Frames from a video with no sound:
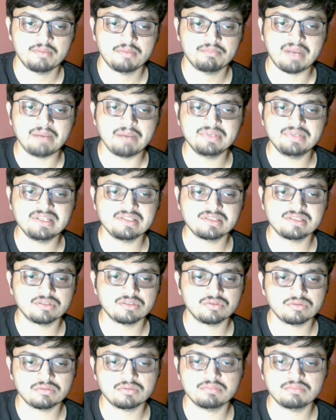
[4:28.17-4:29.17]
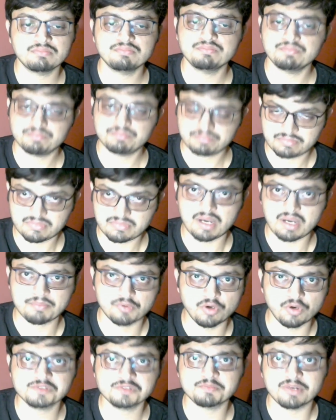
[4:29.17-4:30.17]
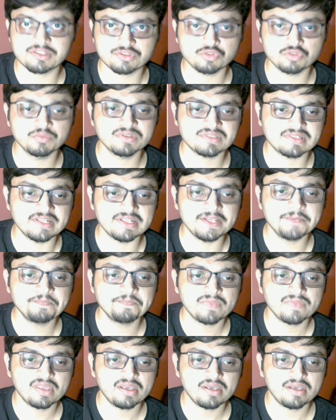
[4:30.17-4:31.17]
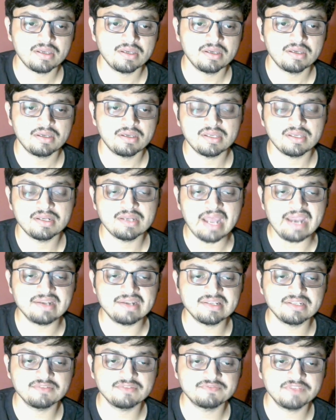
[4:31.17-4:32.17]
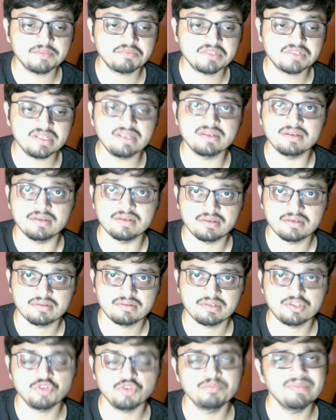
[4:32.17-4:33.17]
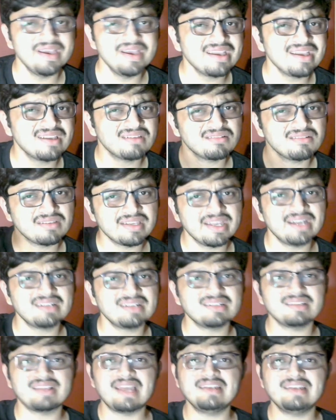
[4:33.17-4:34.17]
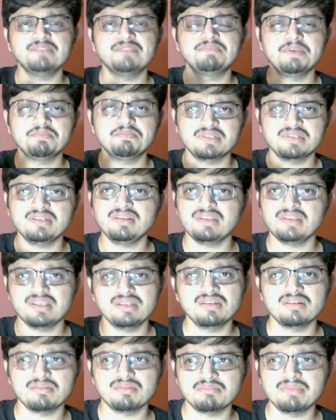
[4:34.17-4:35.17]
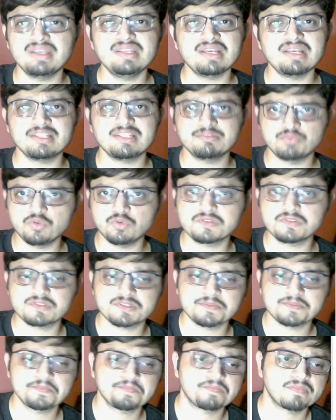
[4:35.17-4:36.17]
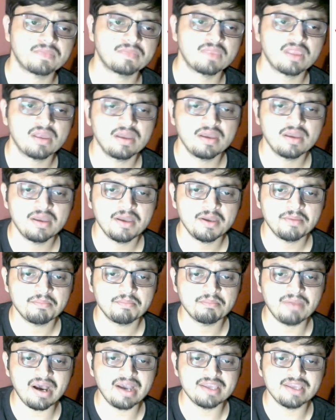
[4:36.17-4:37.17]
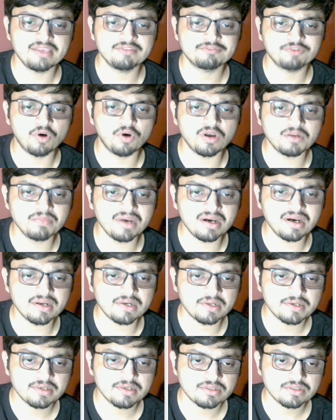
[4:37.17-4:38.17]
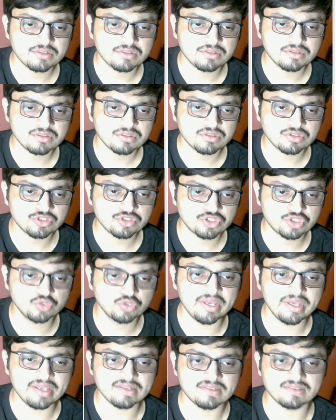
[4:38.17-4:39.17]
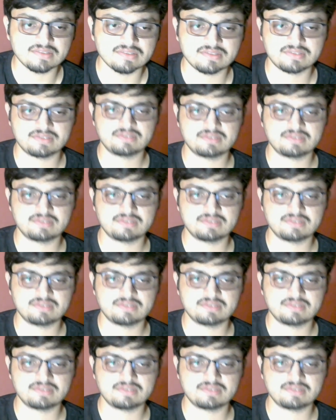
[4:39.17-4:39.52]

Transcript: published, of course, posthumously in 1915. You may get 1915 in many other books by former students.